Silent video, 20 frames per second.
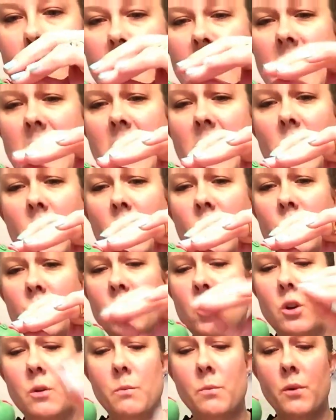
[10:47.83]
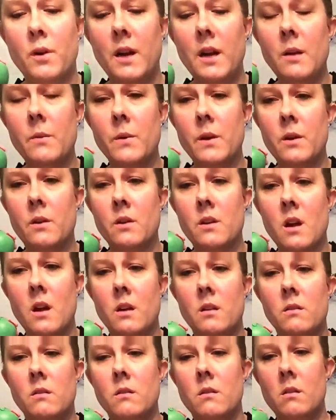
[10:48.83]
And it looks so pretty when you're
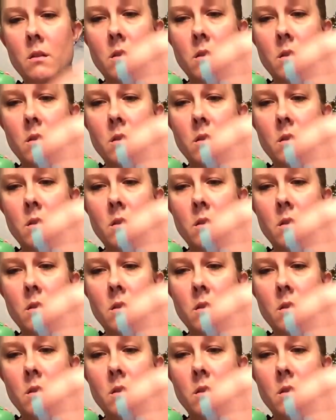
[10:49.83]
done.